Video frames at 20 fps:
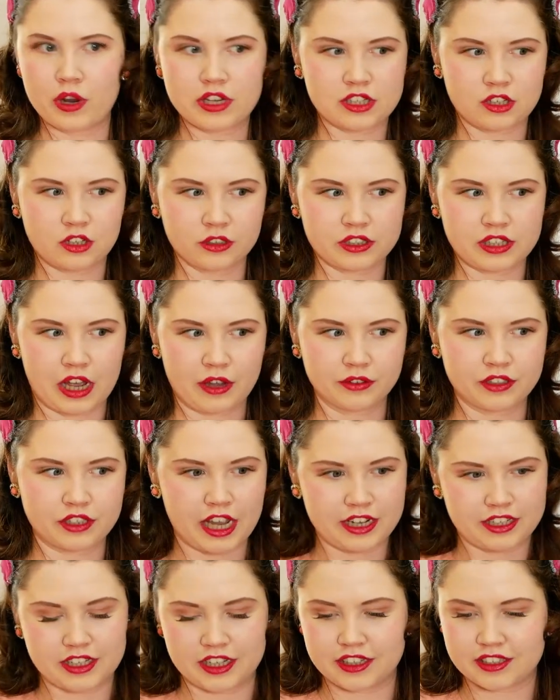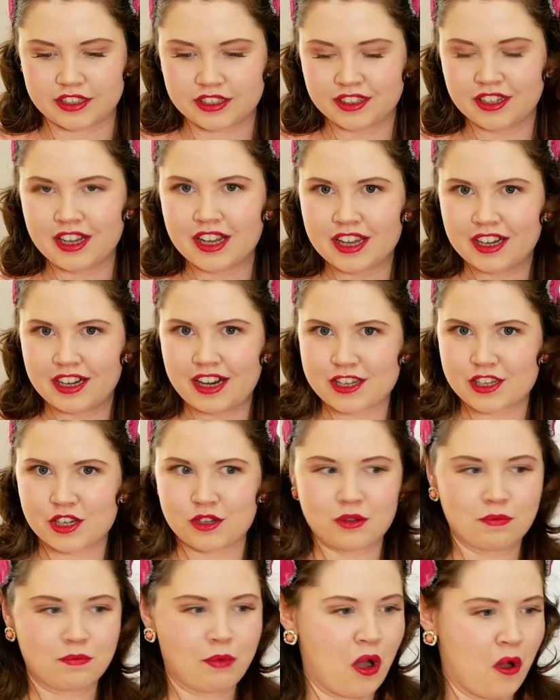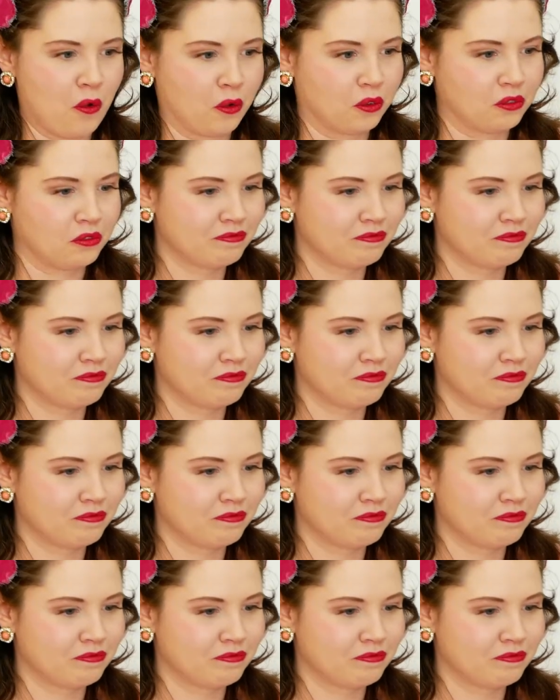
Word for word: looks outdated? Let's do a poll.